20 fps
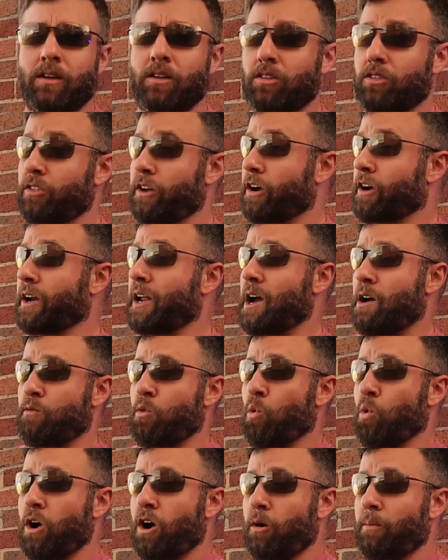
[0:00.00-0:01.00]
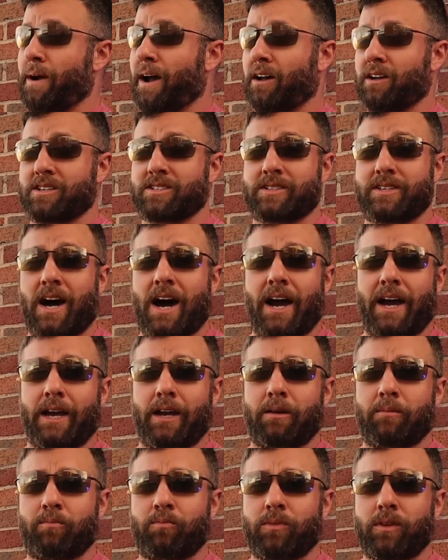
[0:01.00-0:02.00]
they're going to have a well-balanced diet.
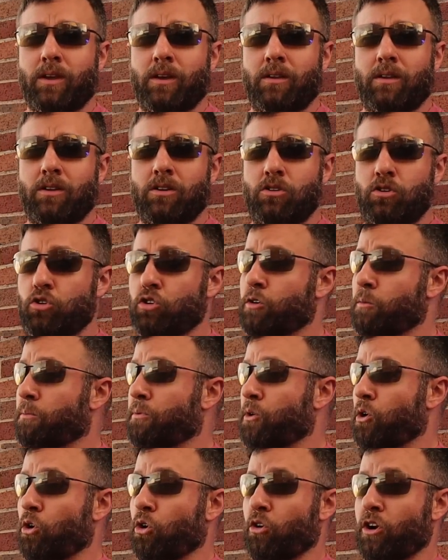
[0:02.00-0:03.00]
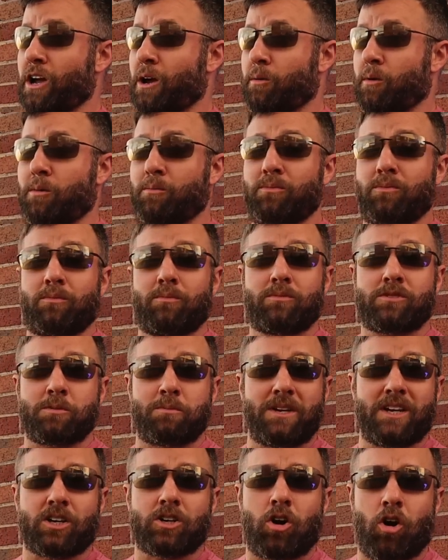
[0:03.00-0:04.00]
You can program them to
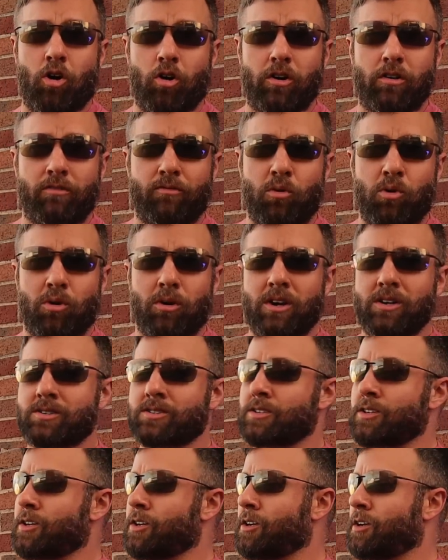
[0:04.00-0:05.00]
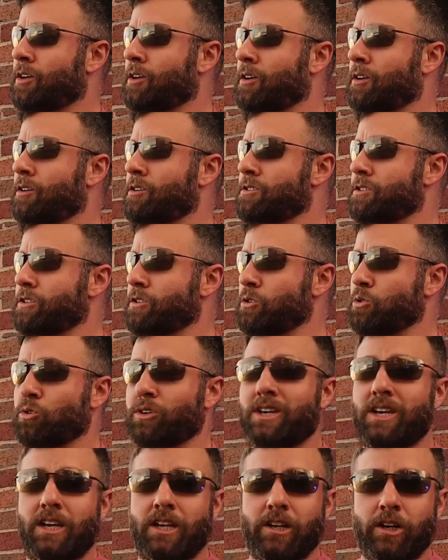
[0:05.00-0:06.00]
be carnivores, to do
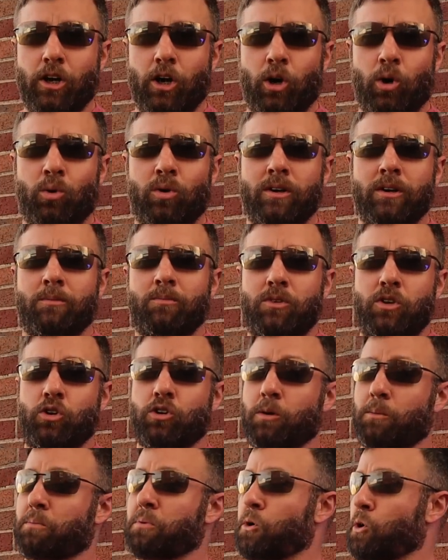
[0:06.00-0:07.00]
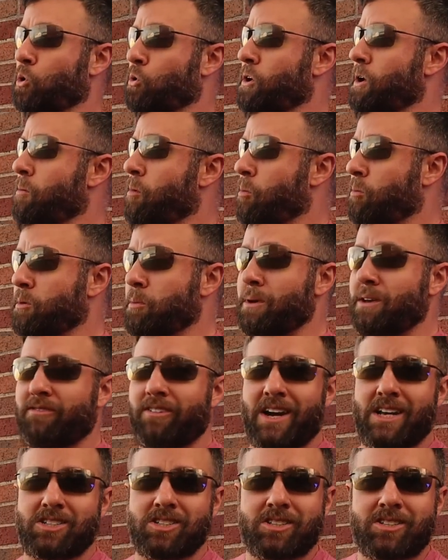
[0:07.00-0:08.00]
keto, you can program them to be
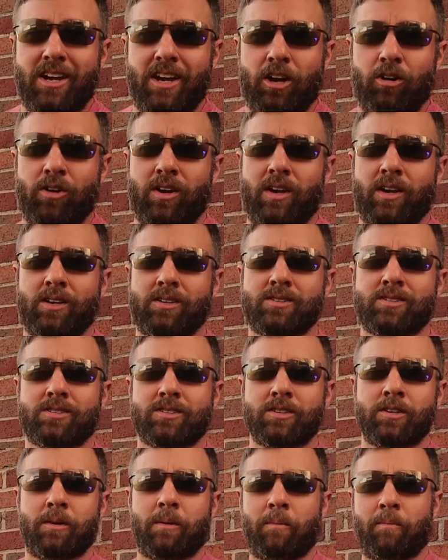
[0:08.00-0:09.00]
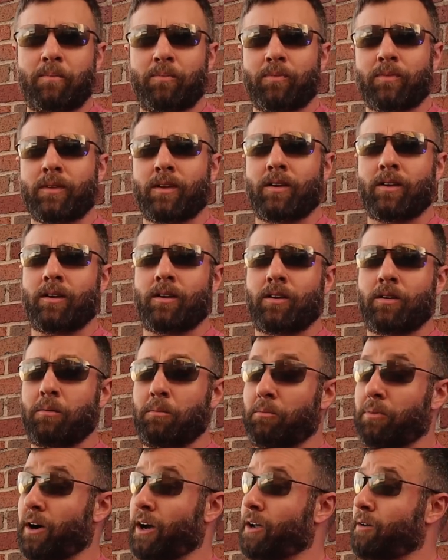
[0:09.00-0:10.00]
vegetarians,
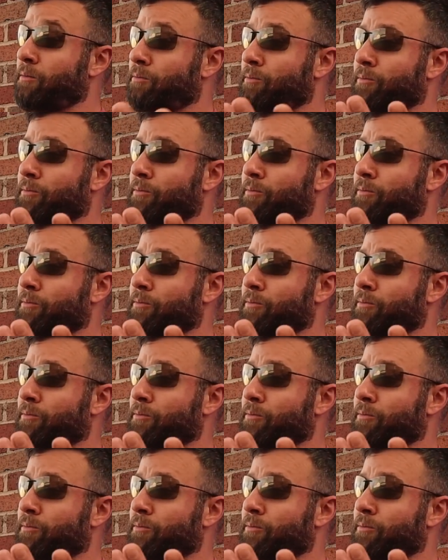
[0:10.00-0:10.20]
but,